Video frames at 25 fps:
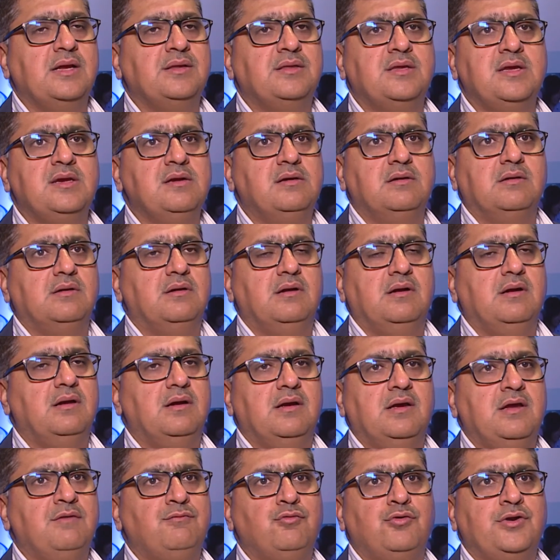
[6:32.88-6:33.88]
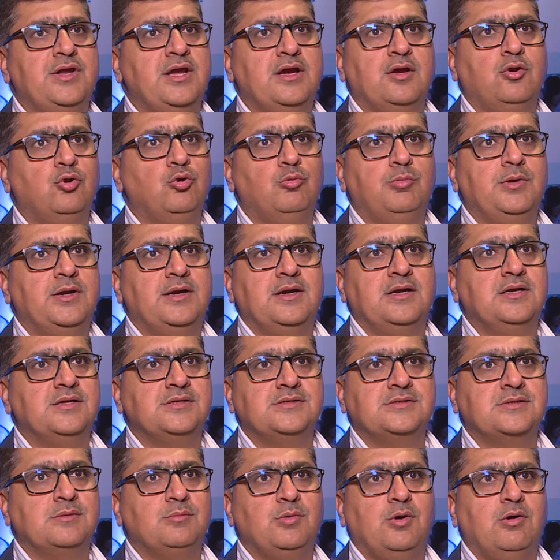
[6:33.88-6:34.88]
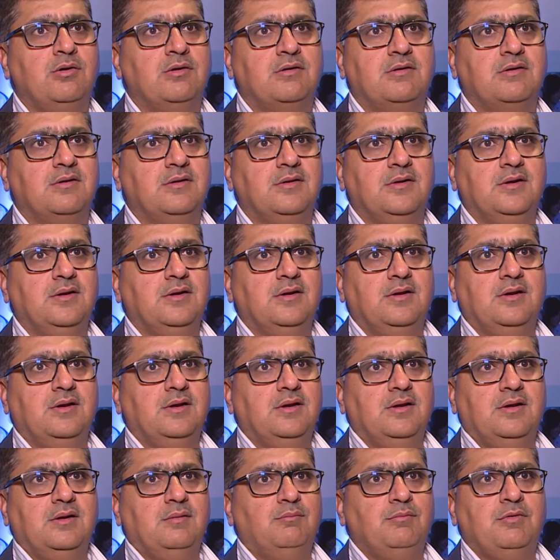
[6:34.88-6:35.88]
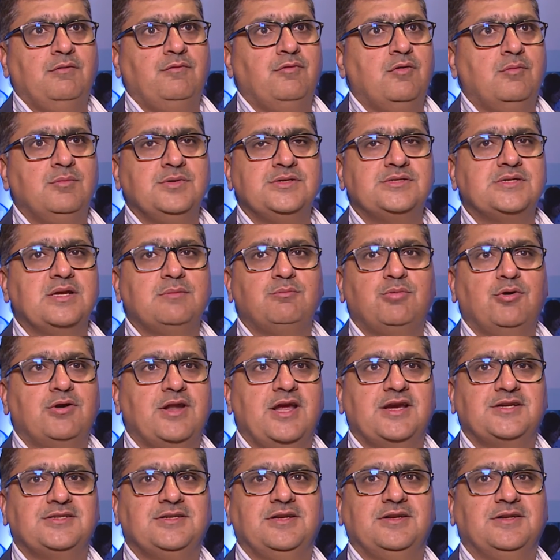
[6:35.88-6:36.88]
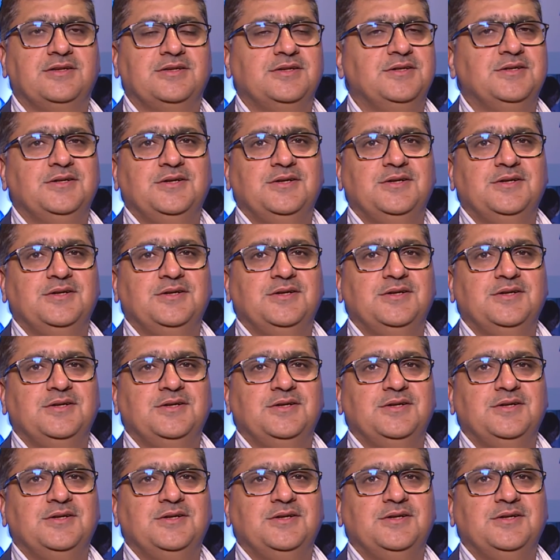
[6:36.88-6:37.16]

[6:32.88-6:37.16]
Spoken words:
think if you take a lubricant, it's about performance and protection.